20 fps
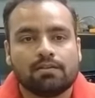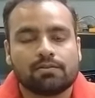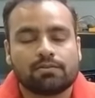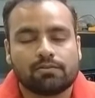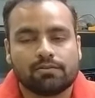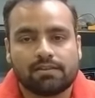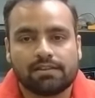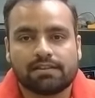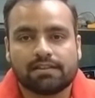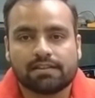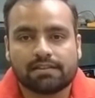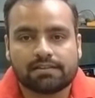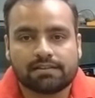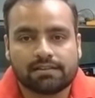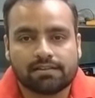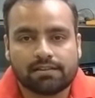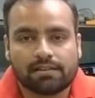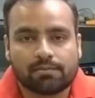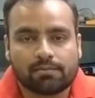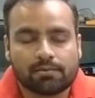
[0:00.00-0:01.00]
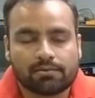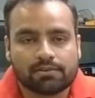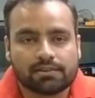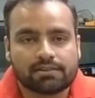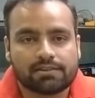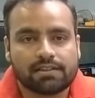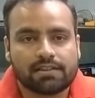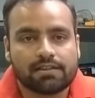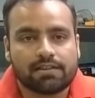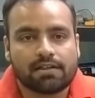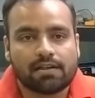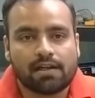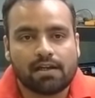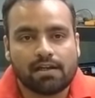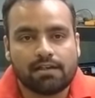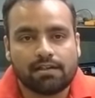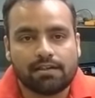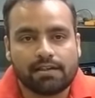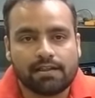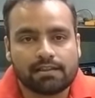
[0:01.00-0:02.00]
So digital signal processing
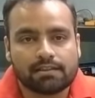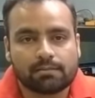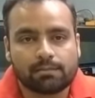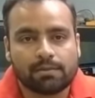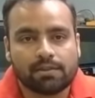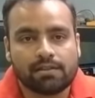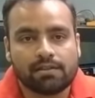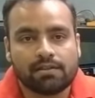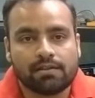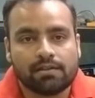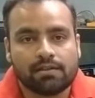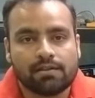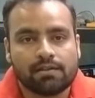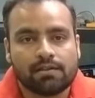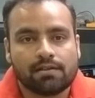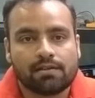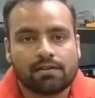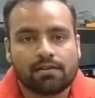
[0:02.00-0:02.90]
and DSP